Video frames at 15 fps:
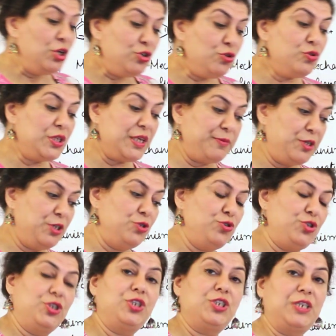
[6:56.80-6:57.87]
Two
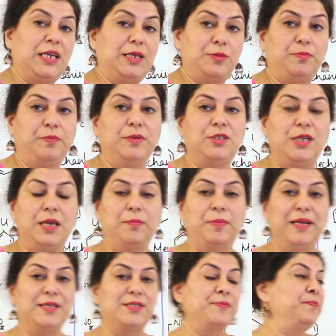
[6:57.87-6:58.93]
substitutions take
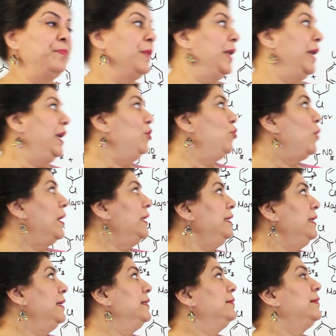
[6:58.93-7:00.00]
place. In one,
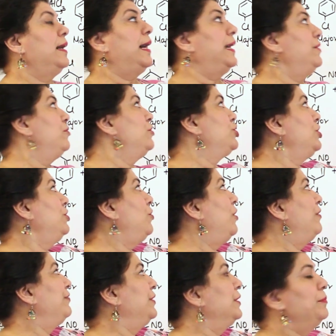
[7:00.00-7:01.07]
the hydrogen
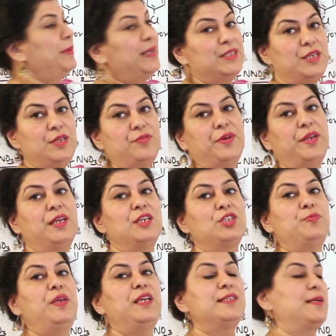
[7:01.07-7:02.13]
of the benzene ring
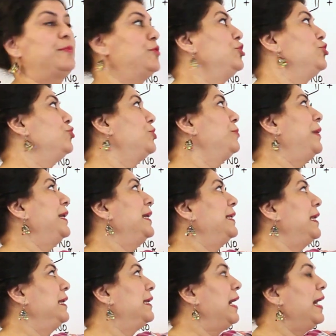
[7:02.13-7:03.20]
is being substituted by an
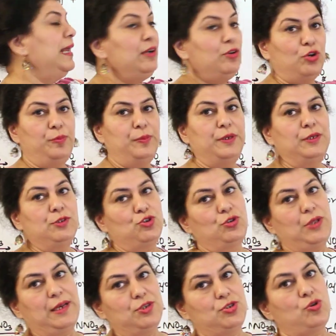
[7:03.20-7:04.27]
alkyl group, so
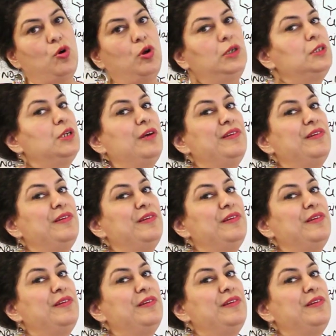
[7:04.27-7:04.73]
that is called